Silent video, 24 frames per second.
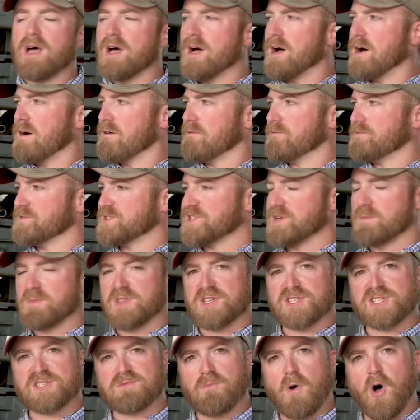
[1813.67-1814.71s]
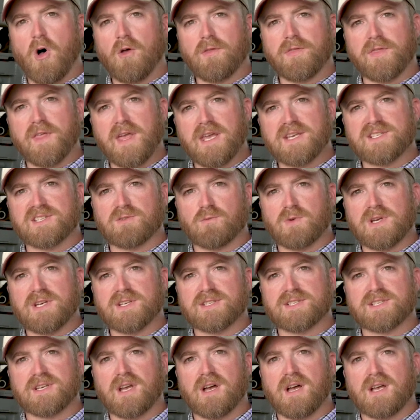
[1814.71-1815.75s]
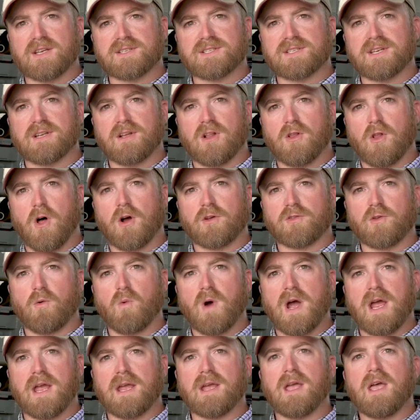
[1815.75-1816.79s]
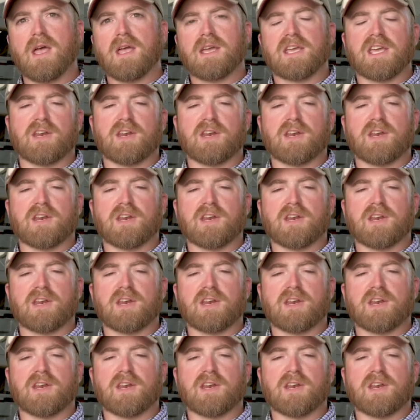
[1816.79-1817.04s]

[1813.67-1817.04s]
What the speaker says: of some of the small things that we discussed along the way